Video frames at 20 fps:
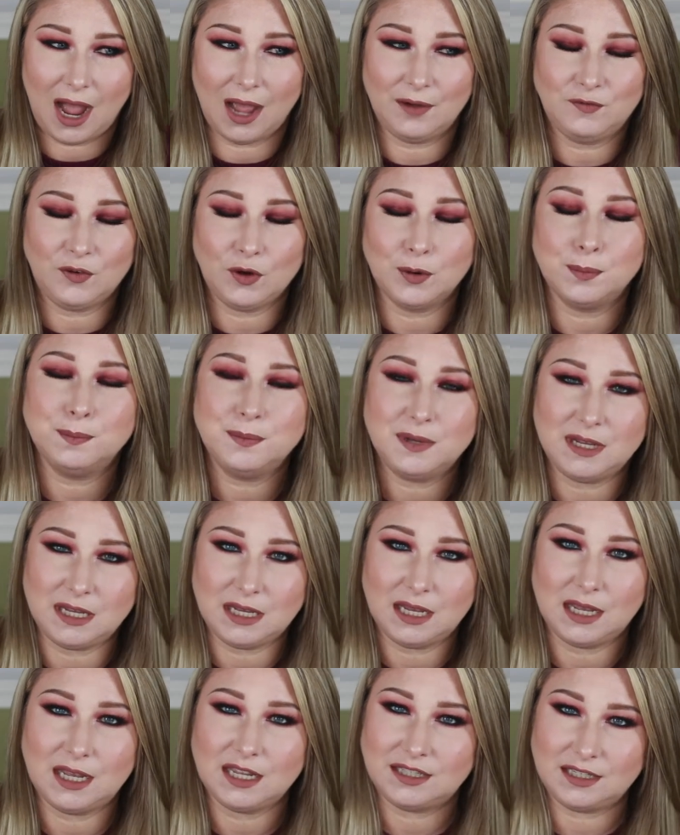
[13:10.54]
For
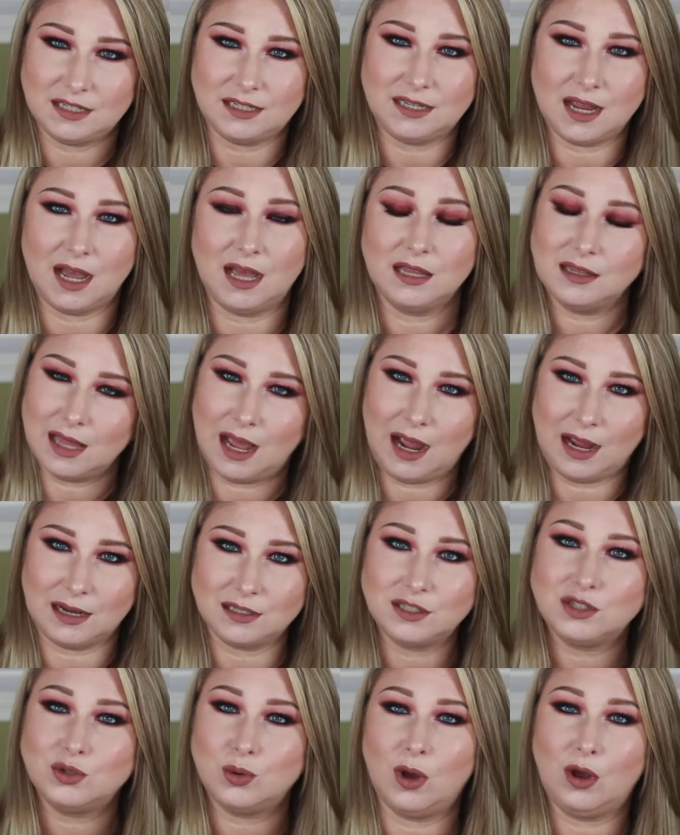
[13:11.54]
me, it did not
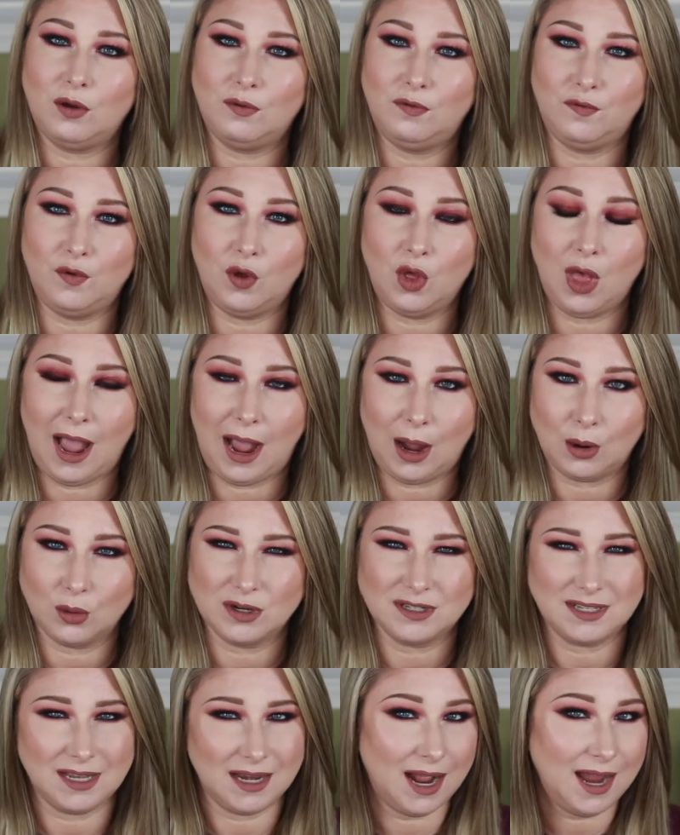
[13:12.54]
last 12 full
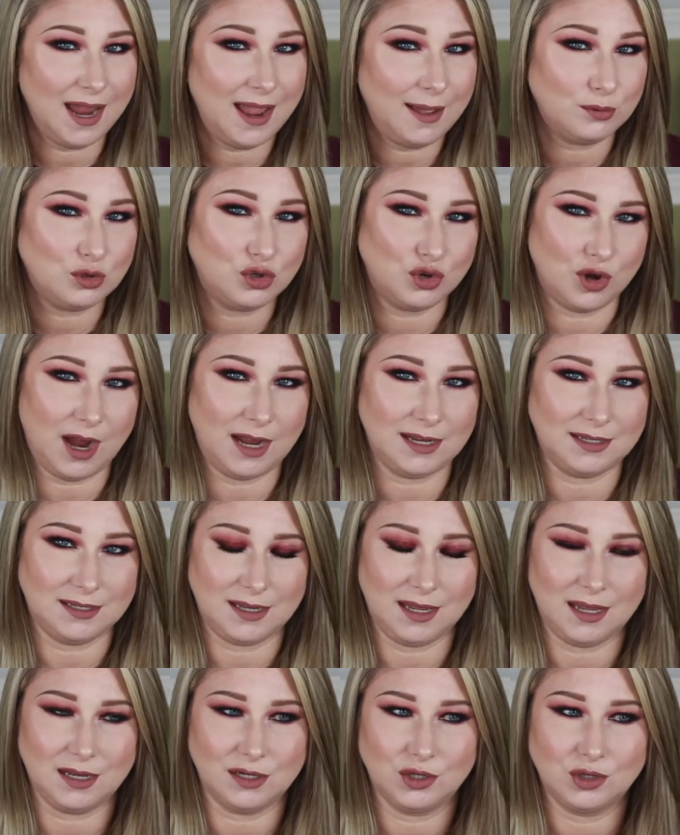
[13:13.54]
hours, and I have dry
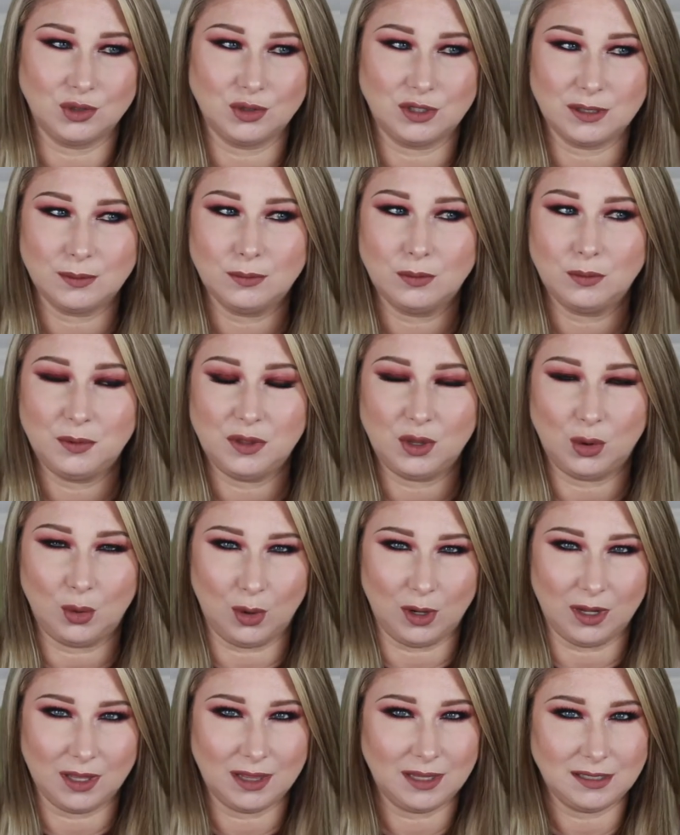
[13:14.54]
skin. So someone with
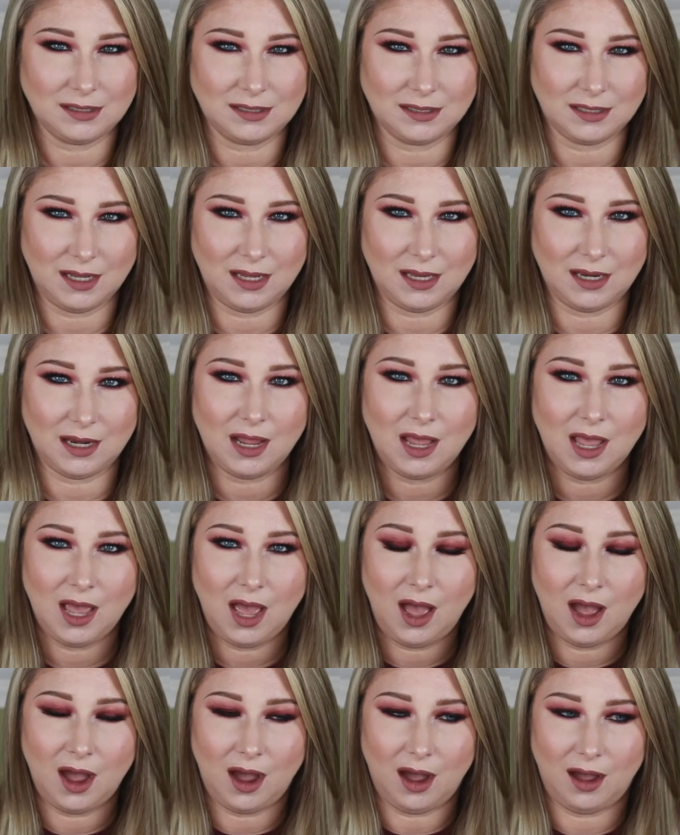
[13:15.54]
oily skin,
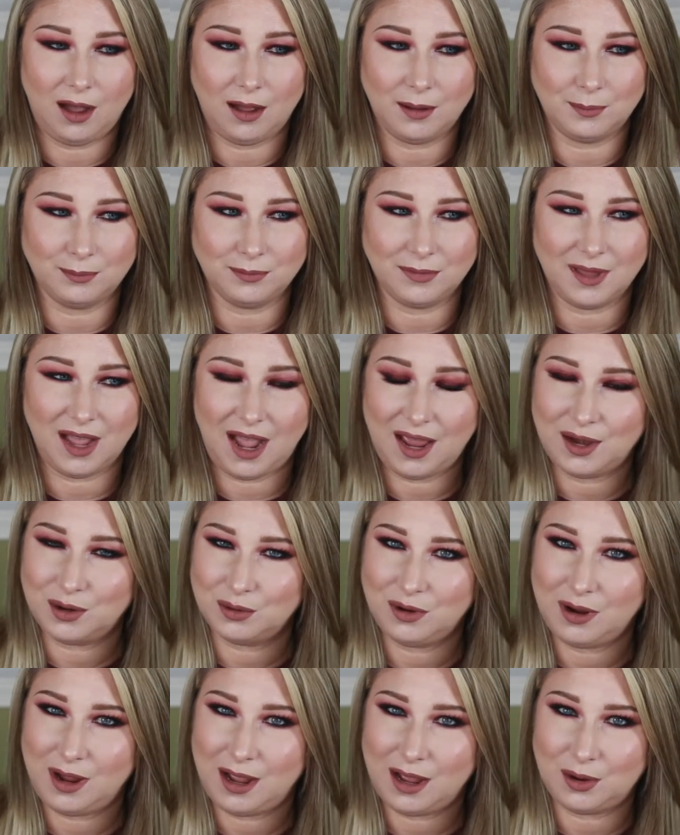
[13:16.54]
I
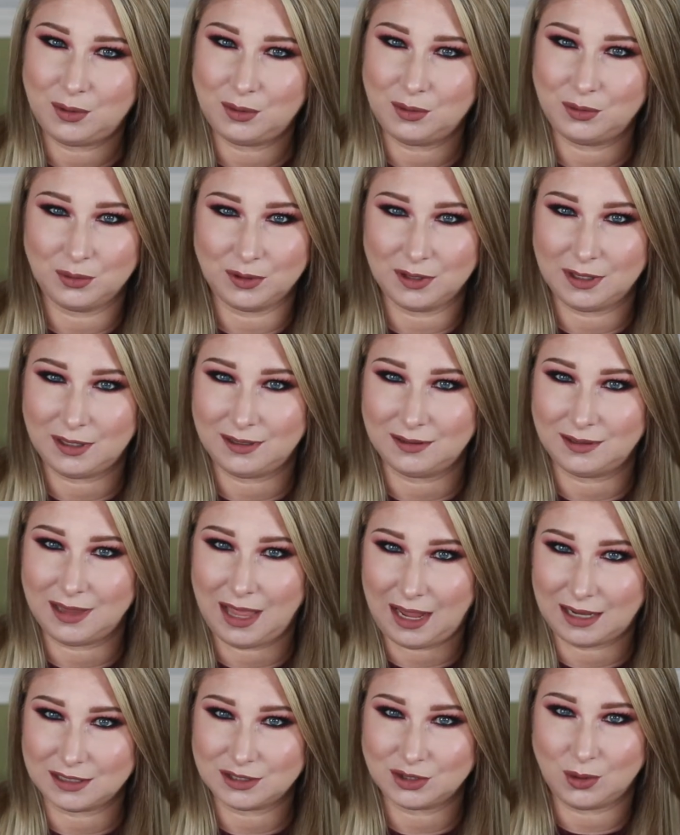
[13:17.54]
don't know how it would really
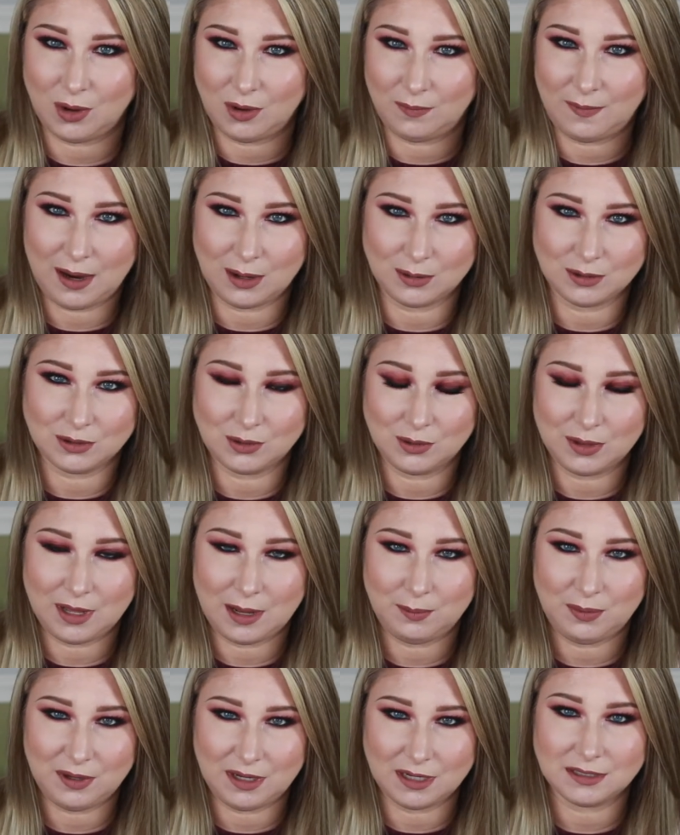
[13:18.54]
last 12 hours on
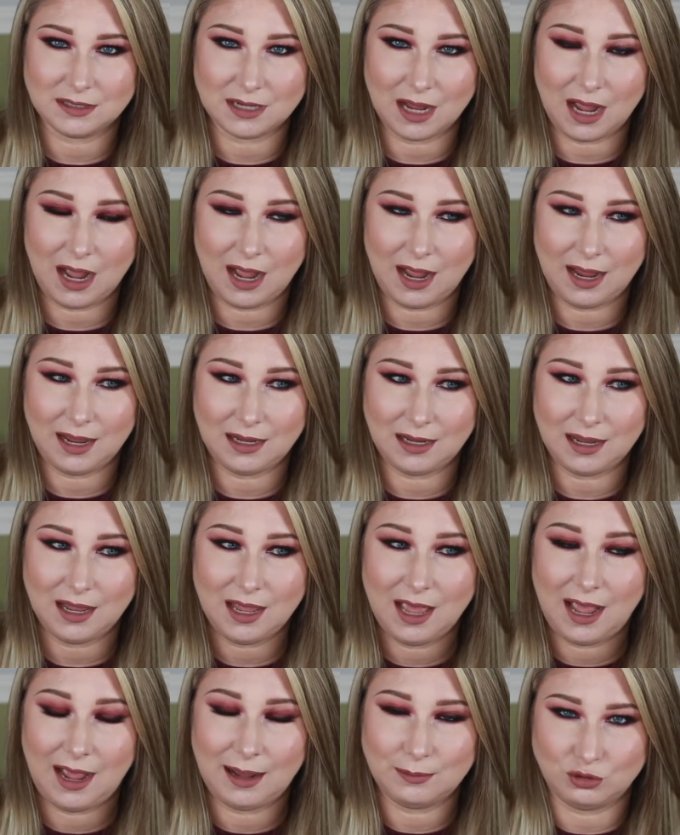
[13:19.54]
them, because I
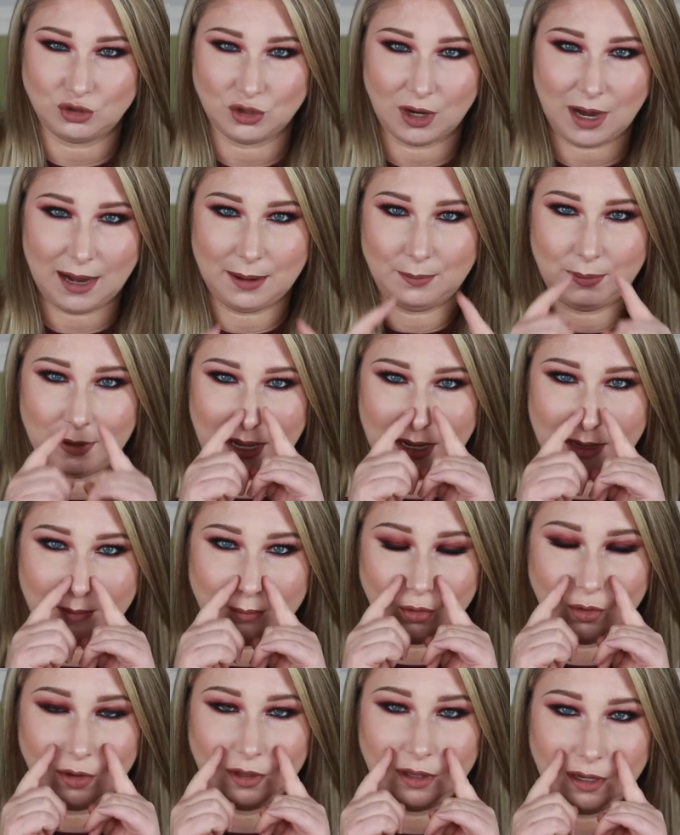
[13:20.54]
have dry, but I
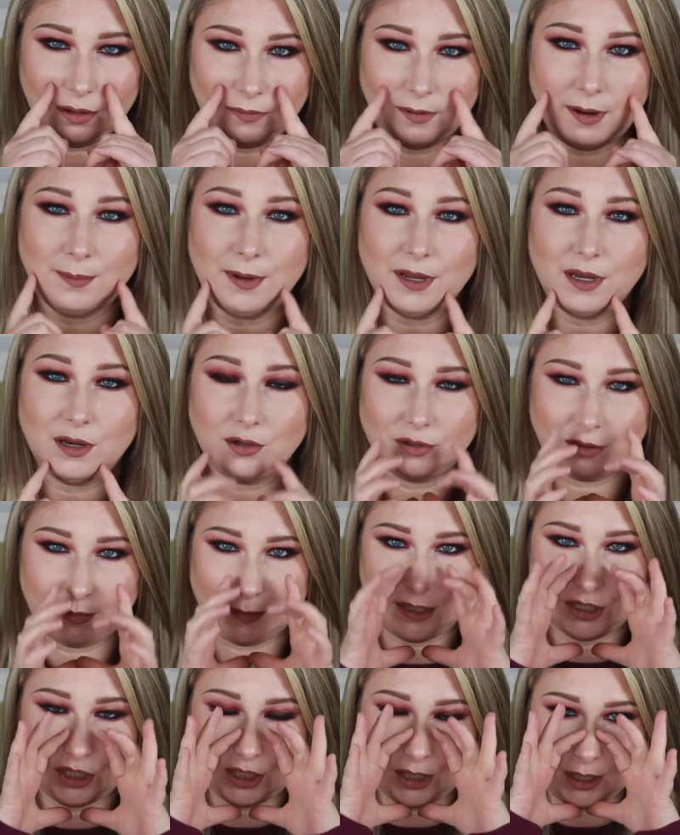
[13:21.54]
am oily around my nose,
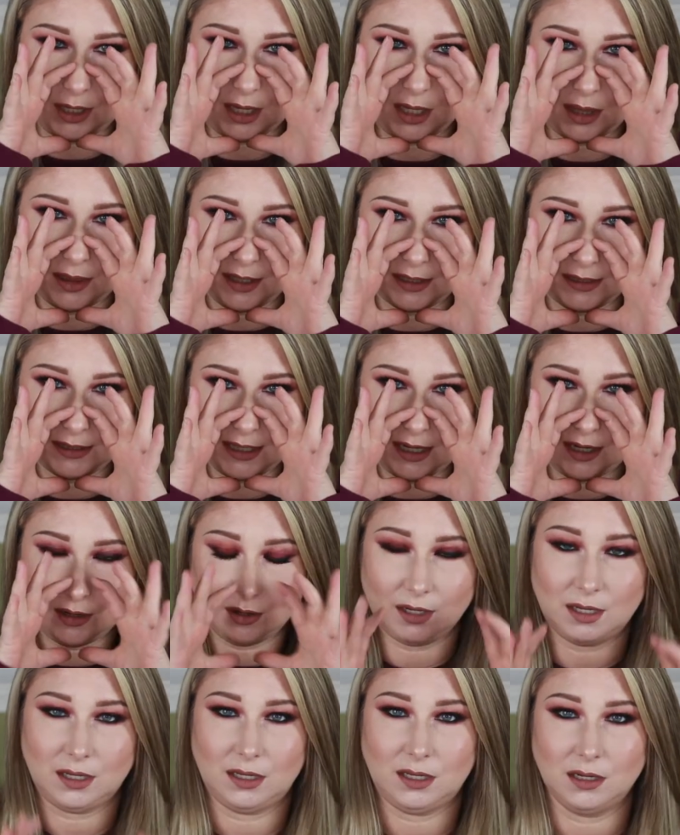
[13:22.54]
my chin. Like this
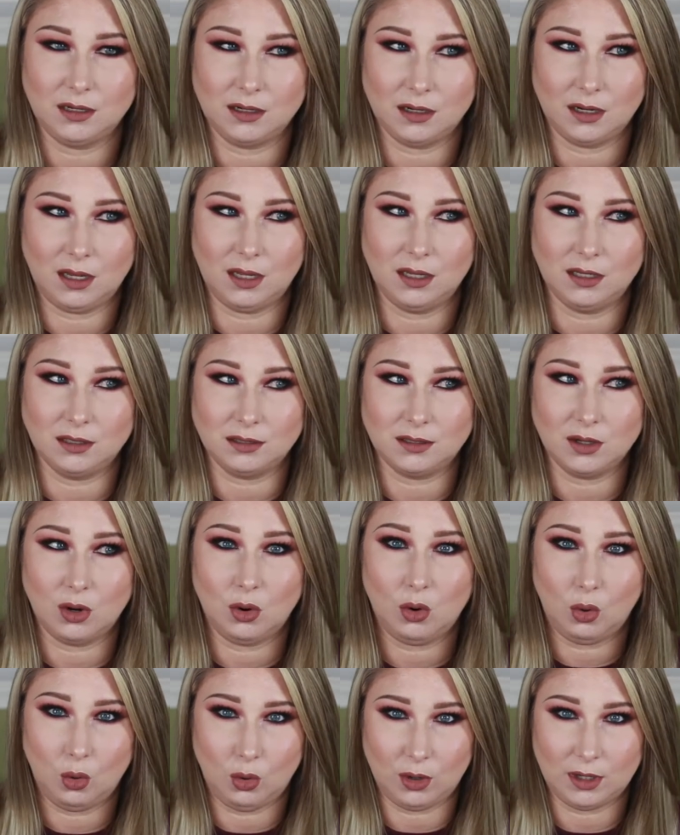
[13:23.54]
area here is
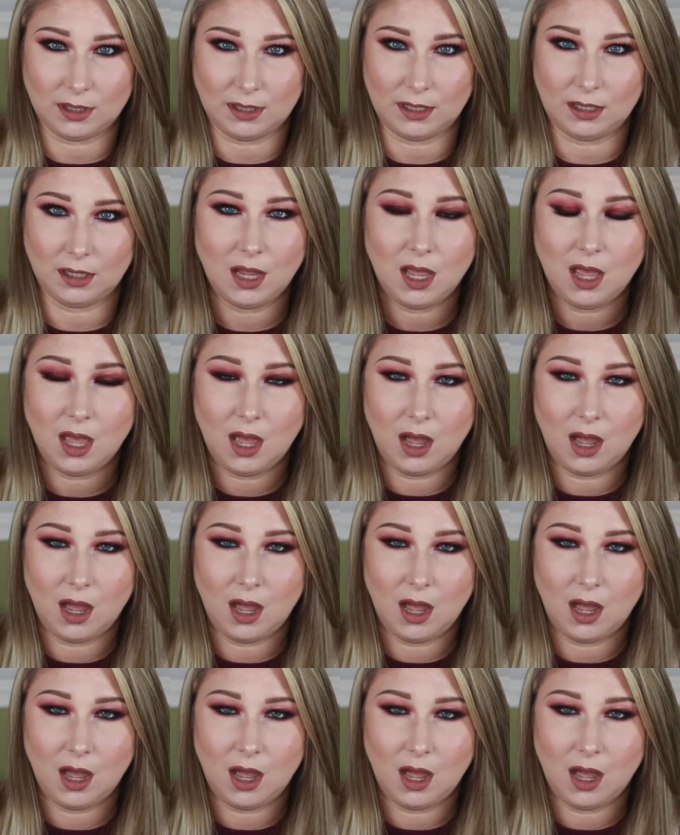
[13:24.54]
oily.